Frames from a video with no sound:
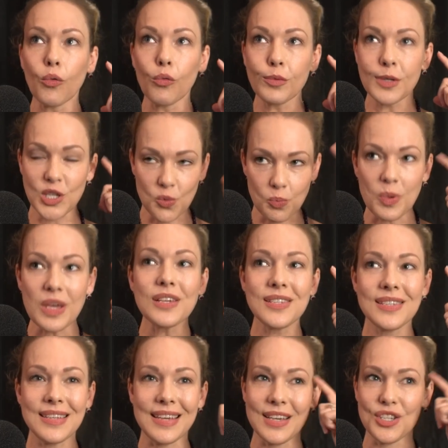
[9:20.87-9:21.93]

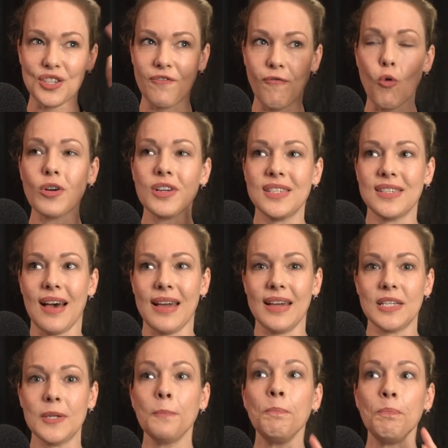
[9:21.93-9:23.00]
speaks to his
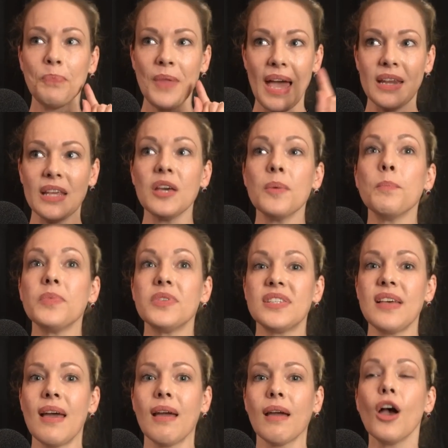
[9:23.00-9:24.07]
foresight and him
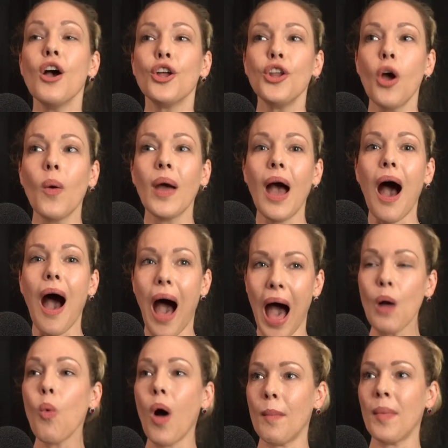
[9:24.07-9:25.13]
saying, no,
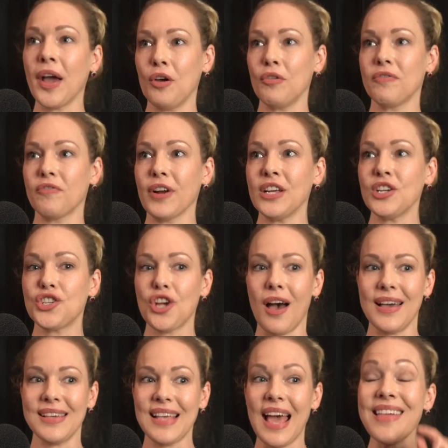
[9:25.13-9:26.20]
I want my own
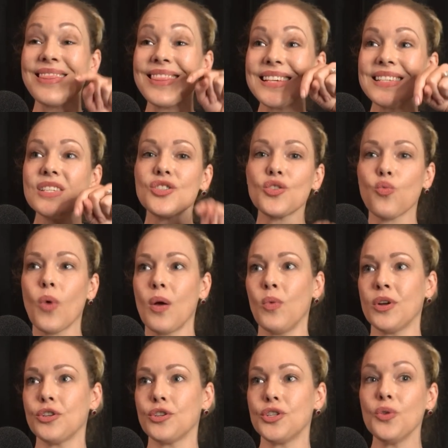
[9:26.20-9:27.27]
franchise and this is the right
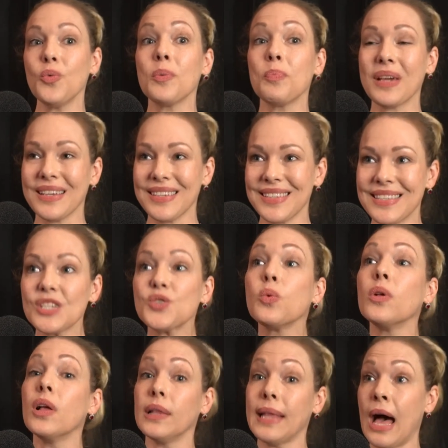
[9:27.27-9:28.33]
one to do it because this
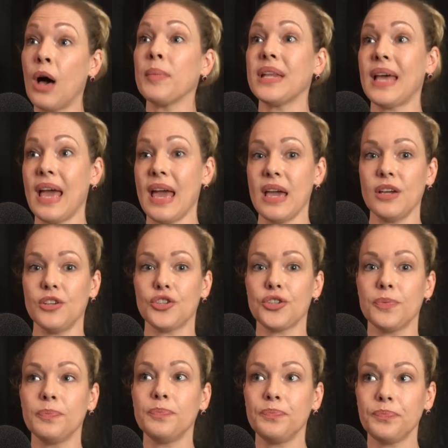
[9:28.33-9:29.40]
will allow me to
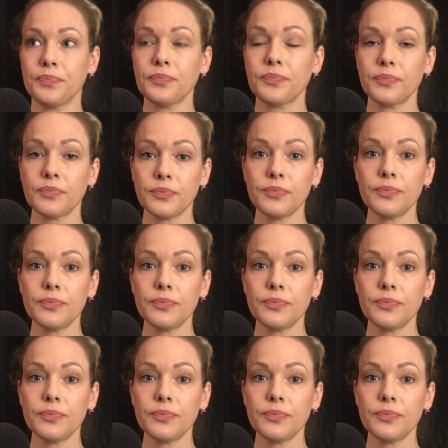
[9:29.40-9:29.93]
age. All